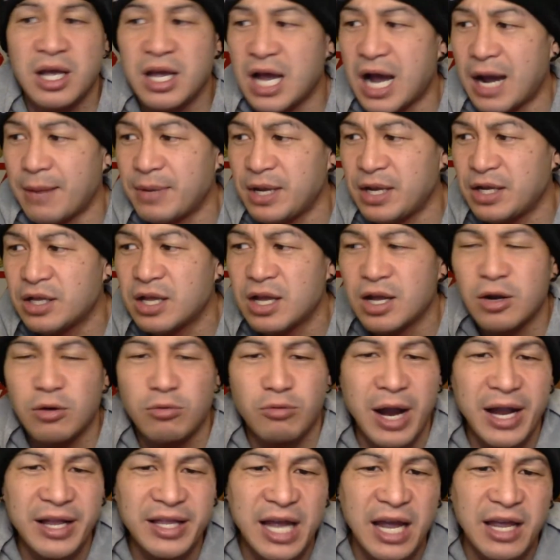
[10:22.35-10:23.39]
I mean,
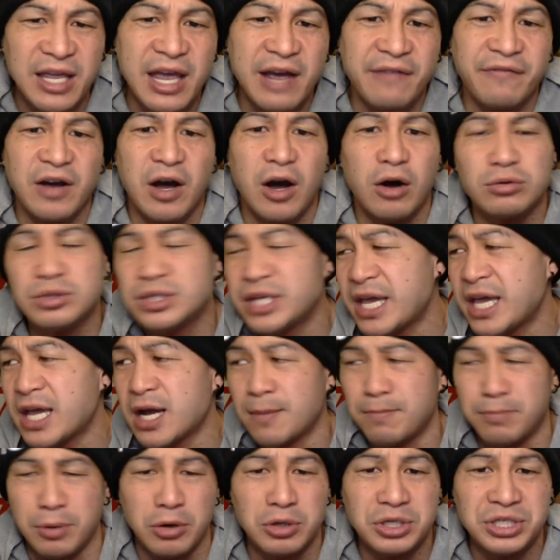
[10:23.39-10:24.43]
right now you have Ode
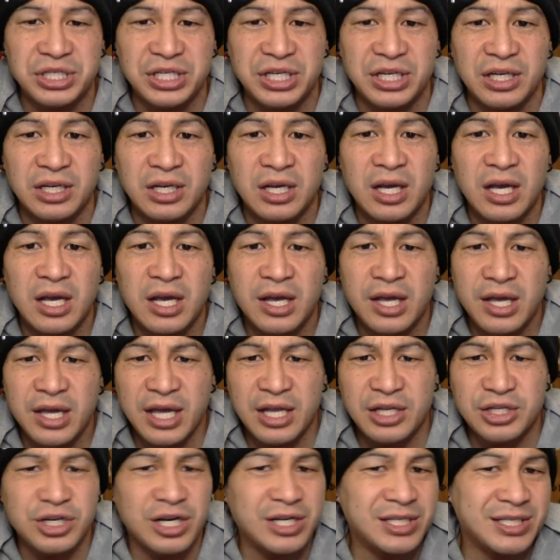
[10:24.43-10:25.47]
Abushi
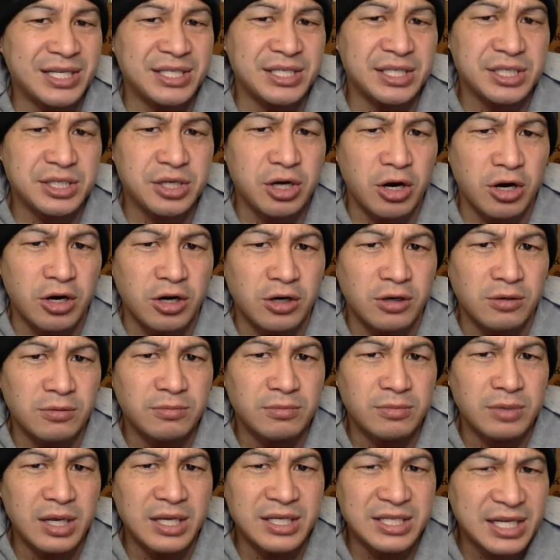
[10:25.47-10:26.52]
entrenched as a starter.
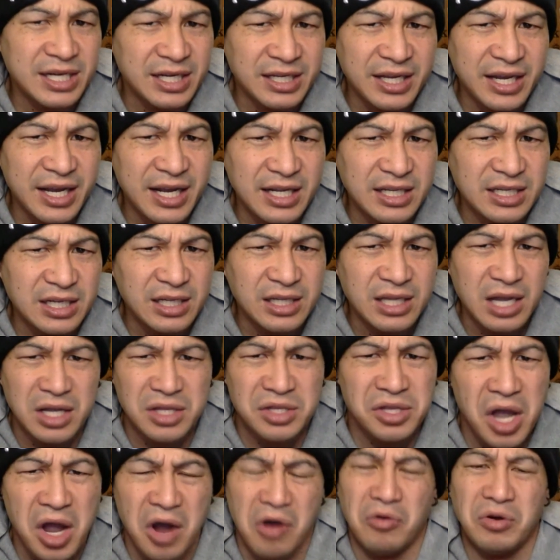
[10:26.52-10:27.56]
Is he going to get it done?
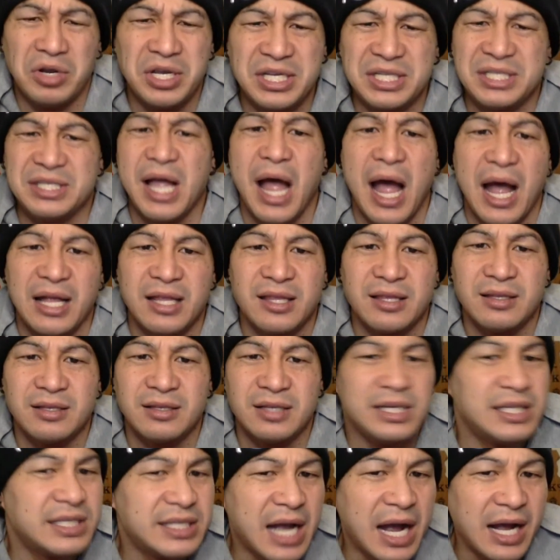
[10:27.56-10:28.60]
No, he's not.
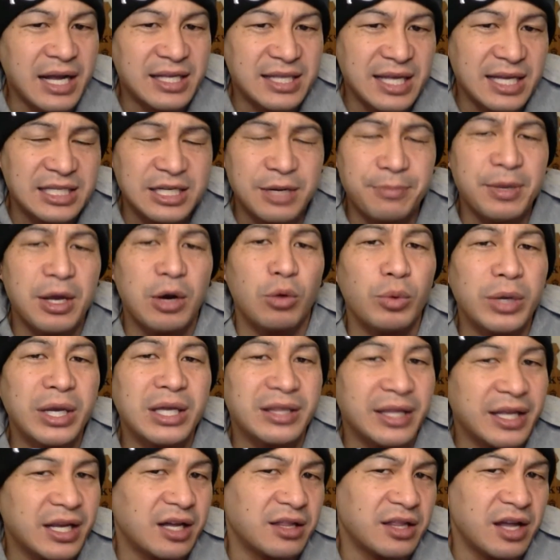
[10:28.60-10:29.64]
He's not. That's going to be a weak
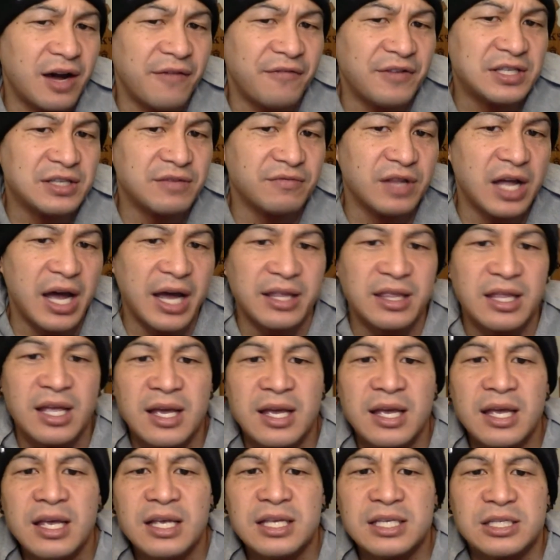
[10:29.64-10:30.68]
link on the offensive line.
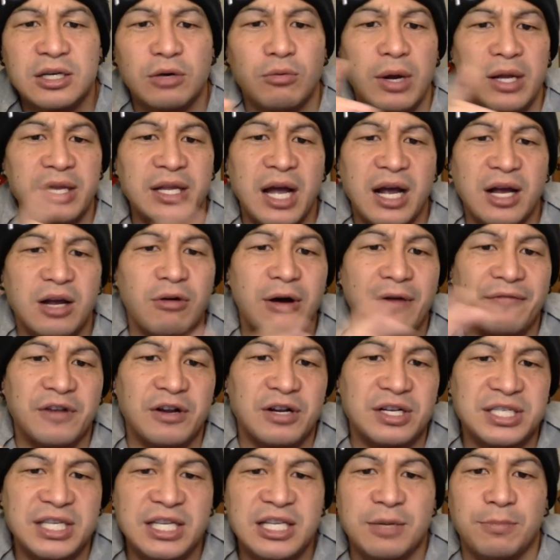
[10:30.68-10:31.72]
So why not go after
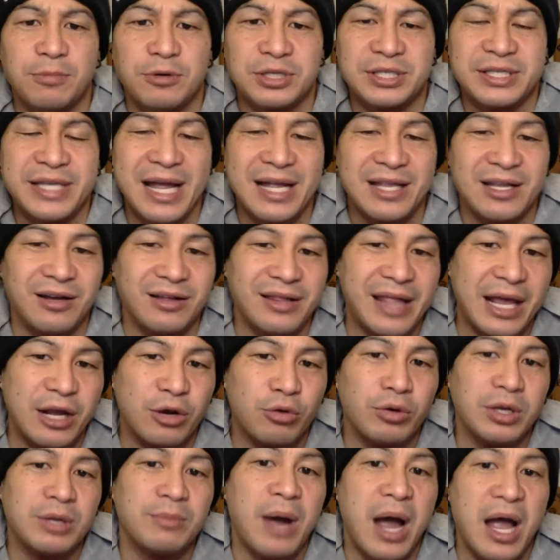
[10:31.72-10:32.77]
a senior bowl standout like
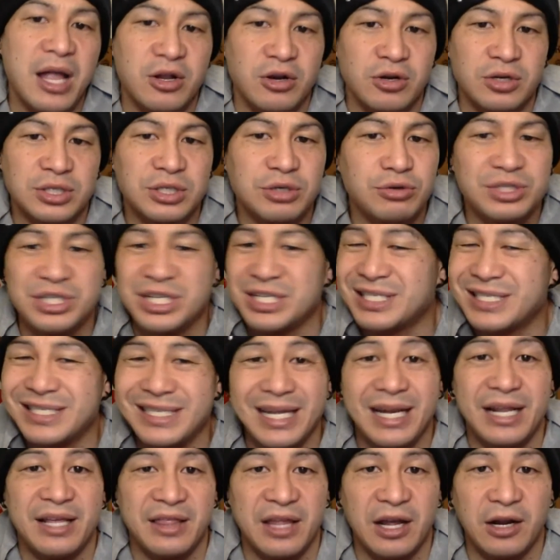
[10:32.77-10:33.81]
Quinn Meinerz, who was just
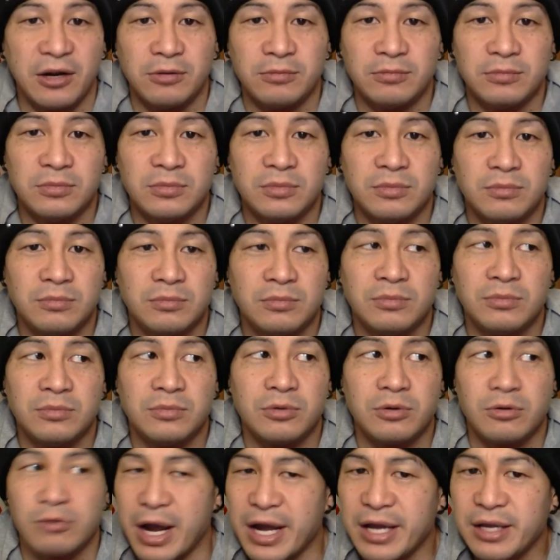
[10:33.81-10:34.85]
sitting there,
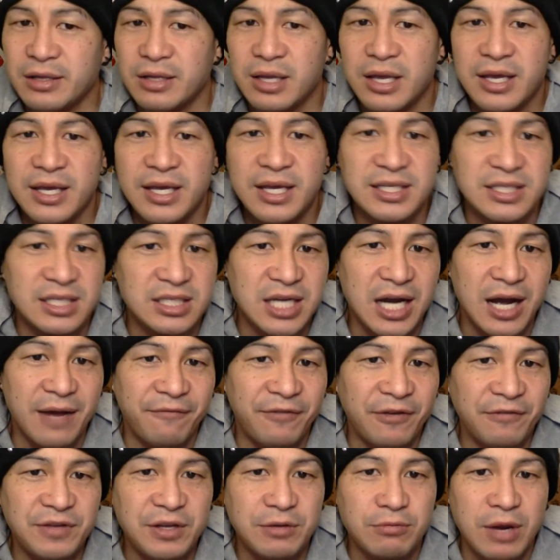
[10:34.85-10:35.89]
right? He's a top
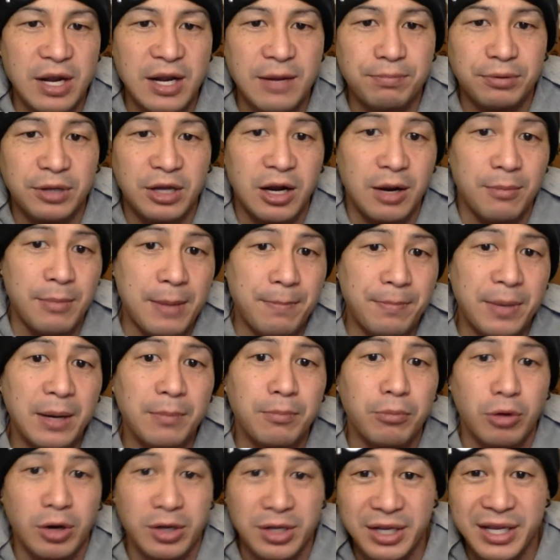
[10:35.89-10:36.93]
50 rated player on my
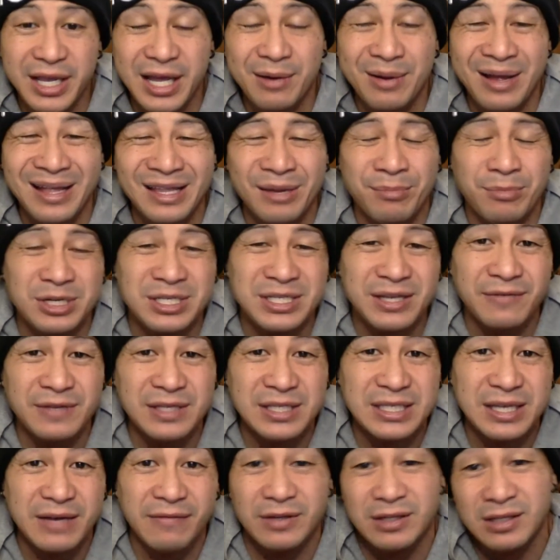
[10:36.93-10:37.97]
big board, and you get him at number
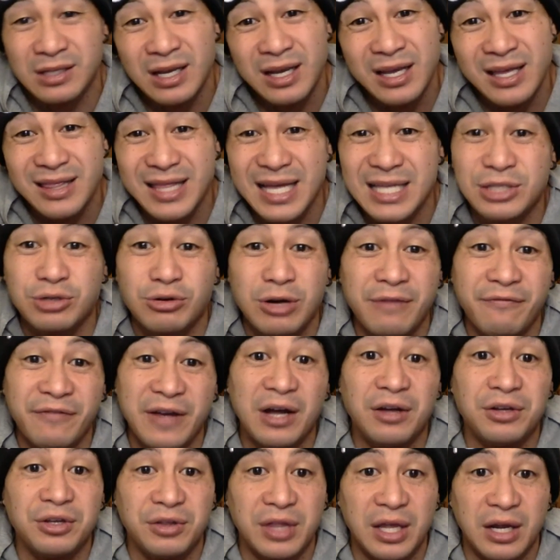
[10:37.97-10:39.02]
77. That's great
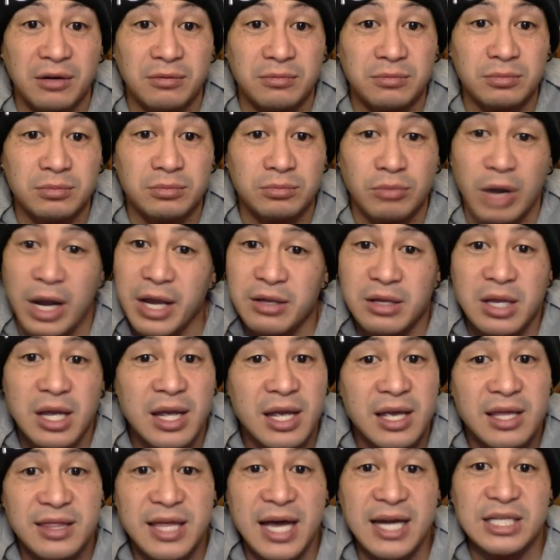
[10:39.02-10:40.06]
value there, right?
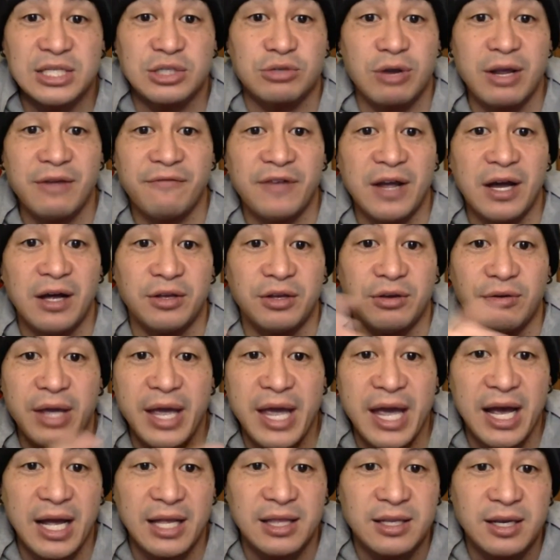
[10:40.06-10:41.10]
That is great value.
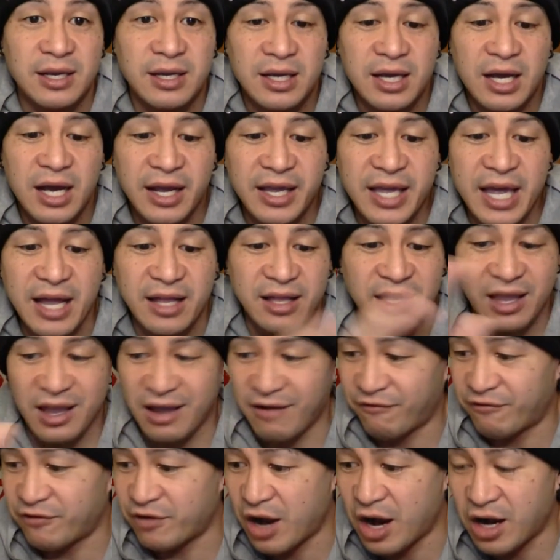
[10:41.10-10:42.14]
And again,
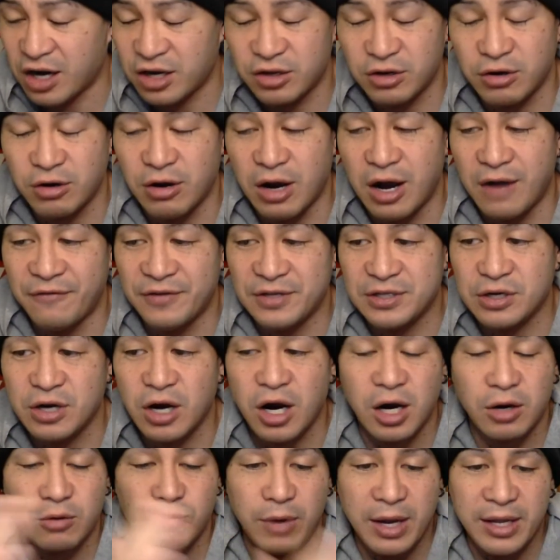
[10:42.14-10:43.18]
if not going to go offensive
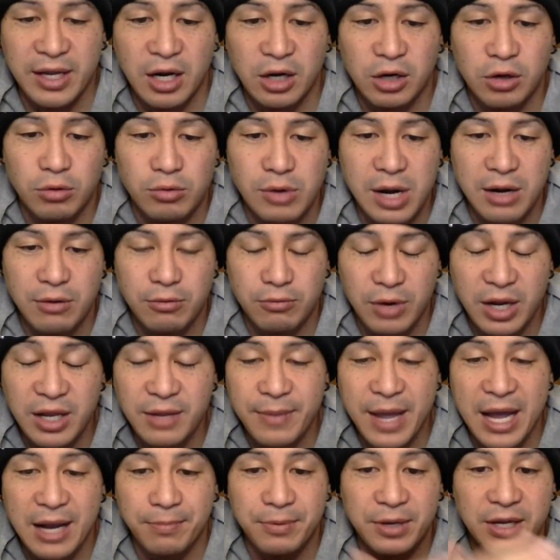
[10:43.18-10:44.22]
guard, why not go running
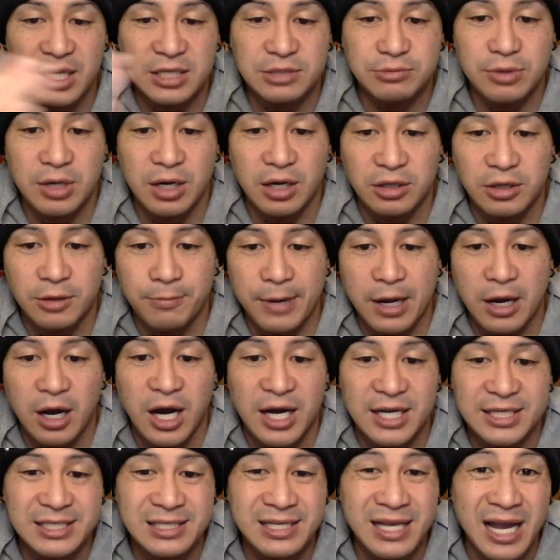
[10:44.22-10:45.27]
back? Because we all know about
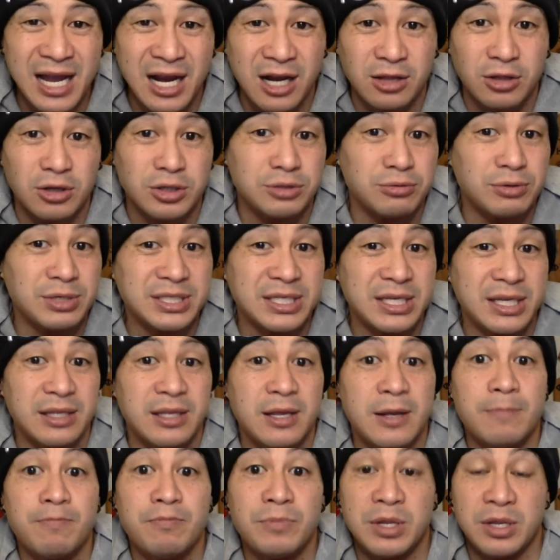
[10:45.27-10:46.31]
Austin Eckler's recent
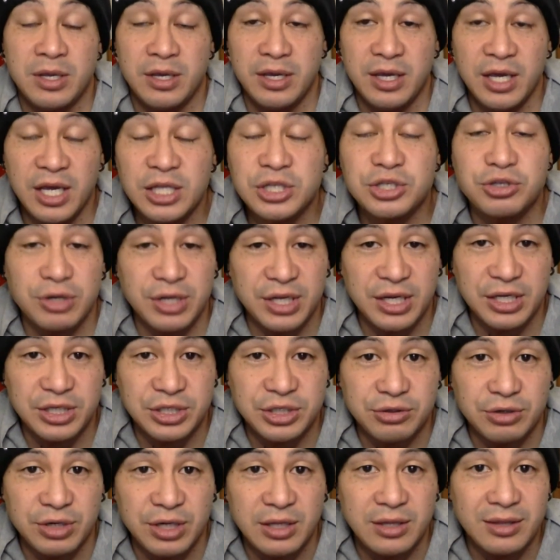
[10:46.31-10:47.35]
injury
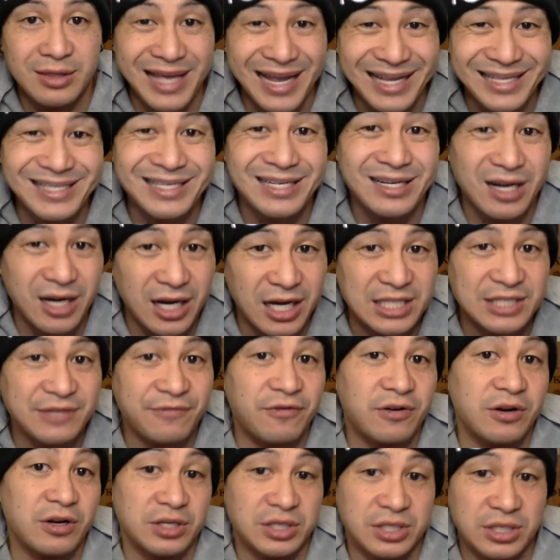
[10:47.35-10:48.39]
history. That's cause
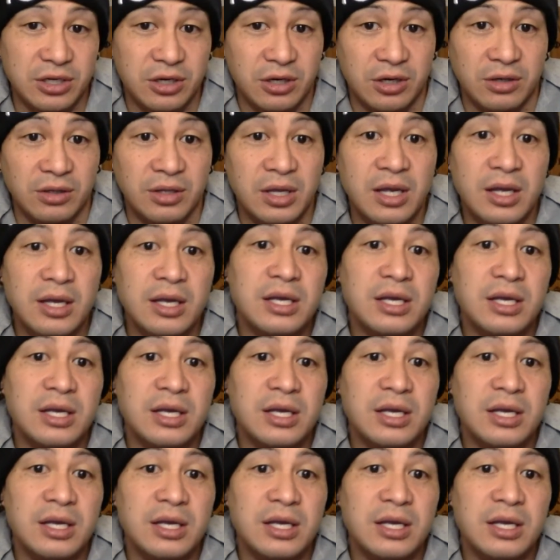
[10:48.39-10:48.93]
for concern.